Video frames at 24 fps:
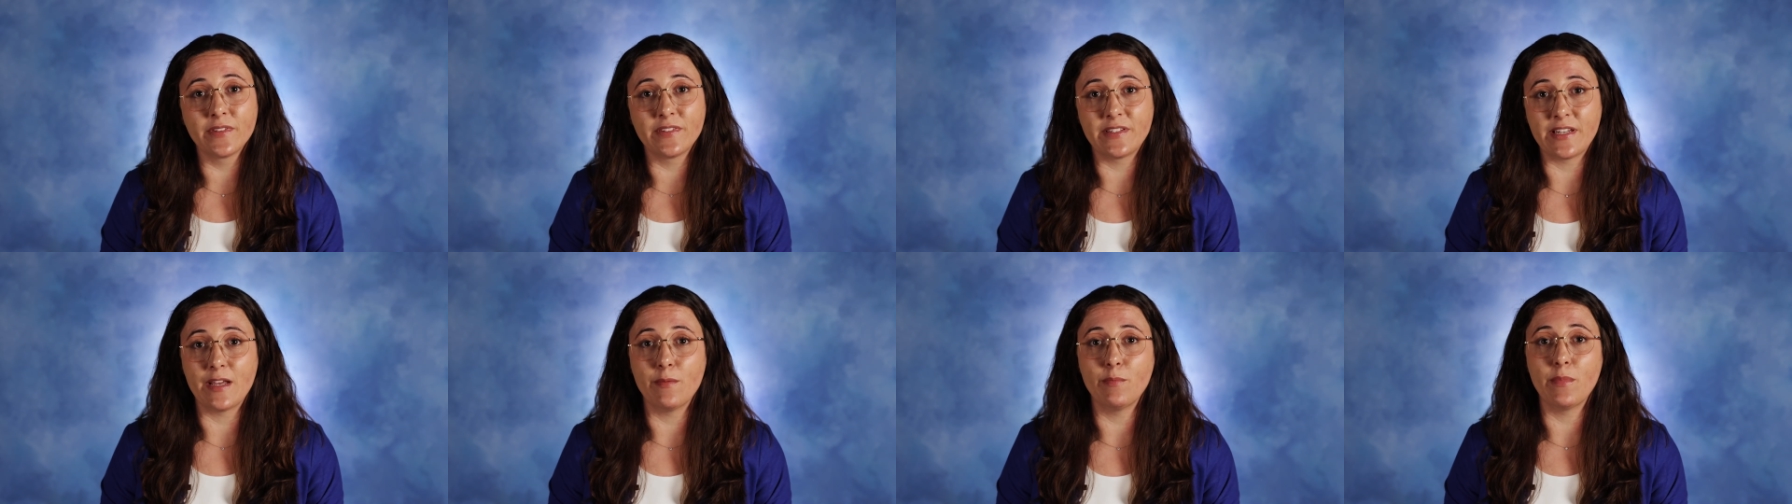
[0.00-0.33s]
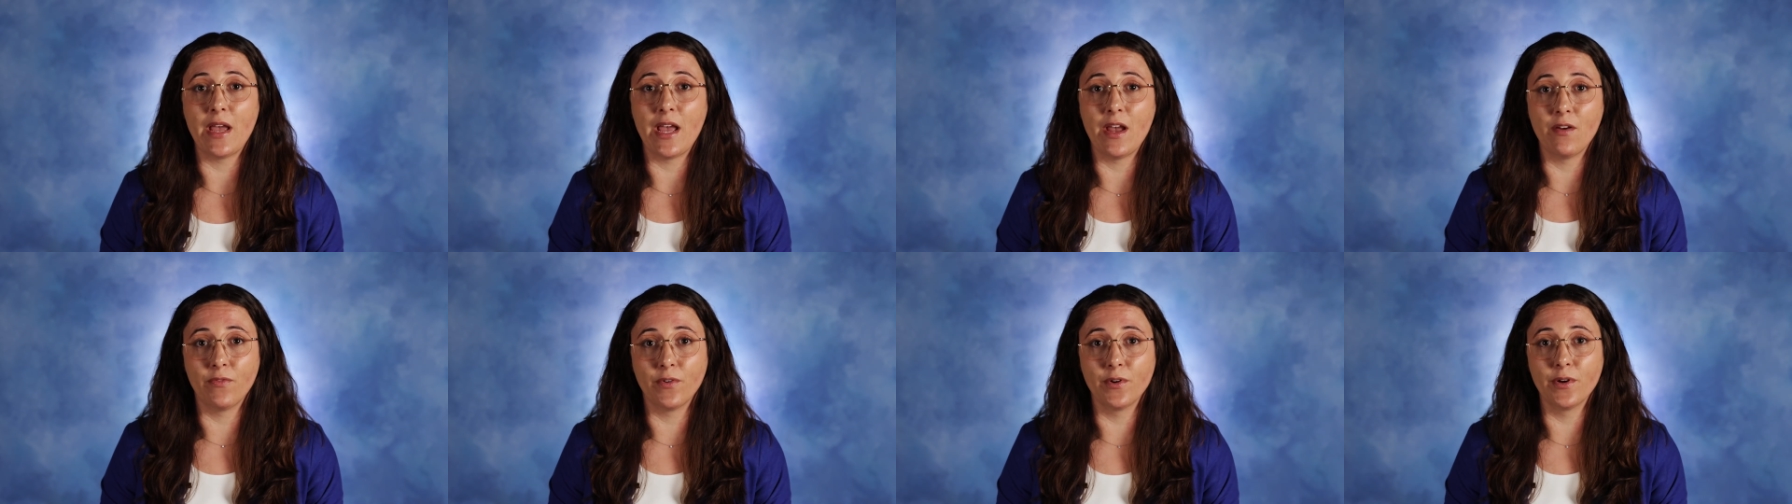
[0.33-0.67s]
STEM
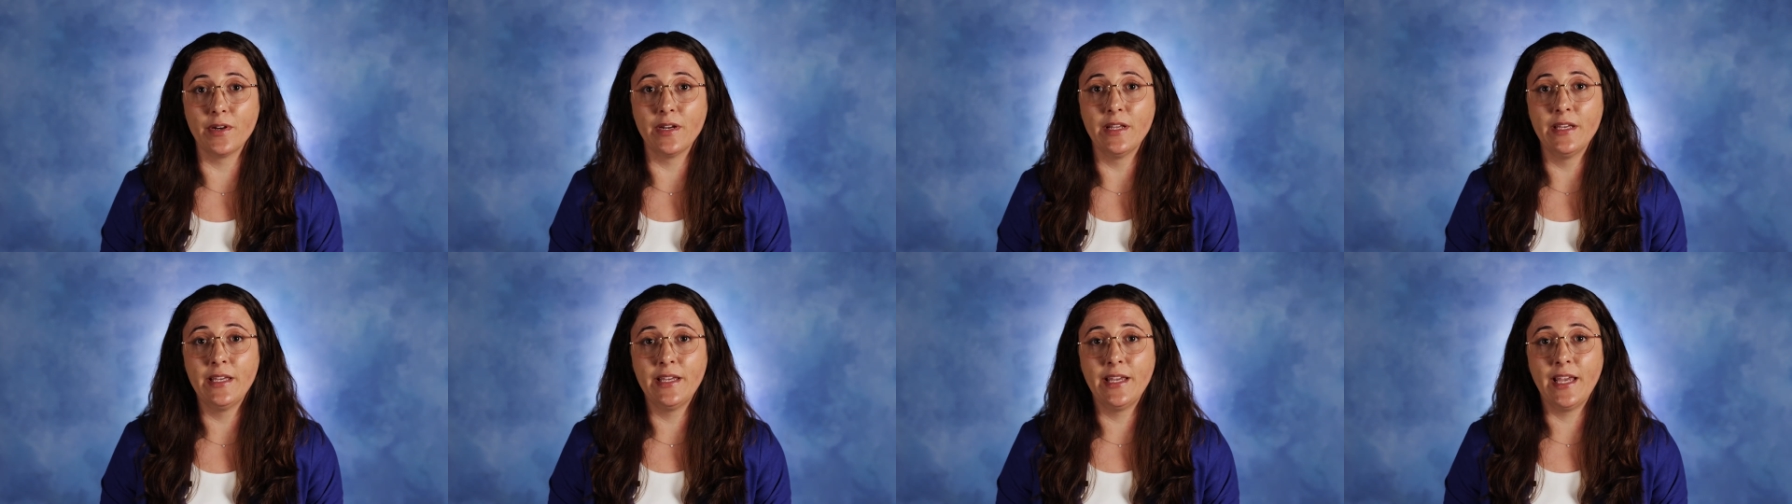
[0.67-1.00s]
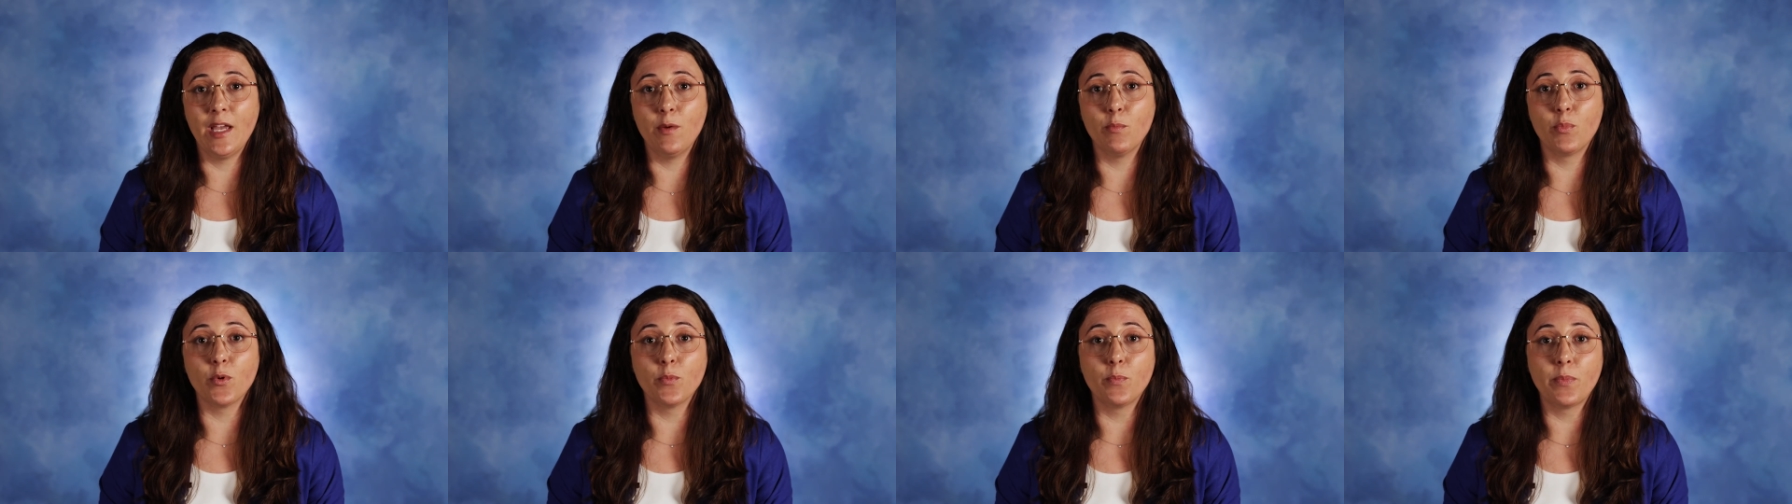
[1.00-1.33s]
effort
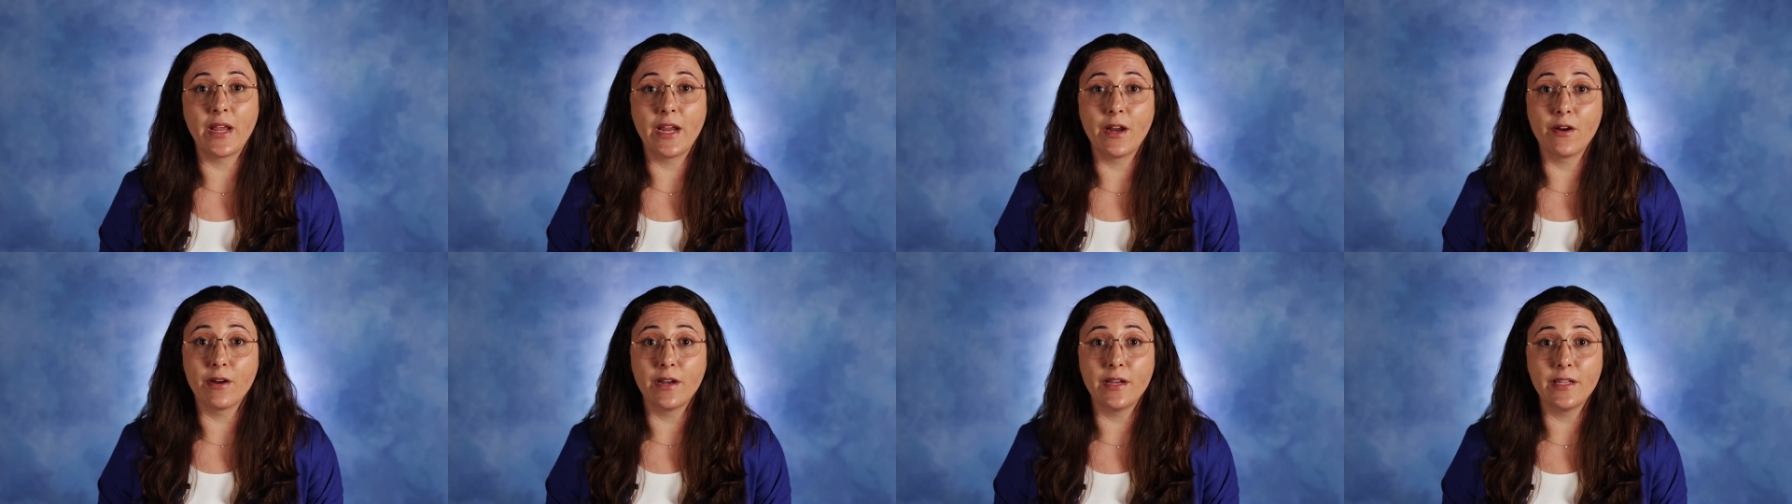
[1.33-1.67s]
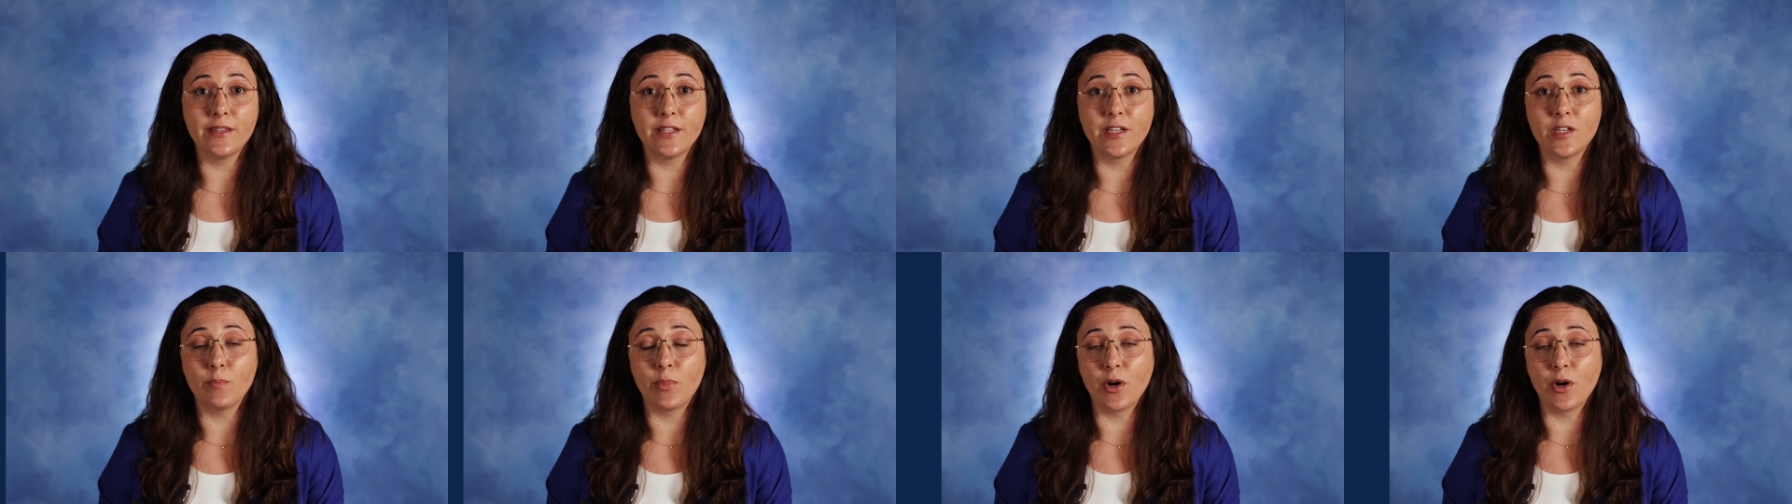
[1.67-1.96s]
in preparing the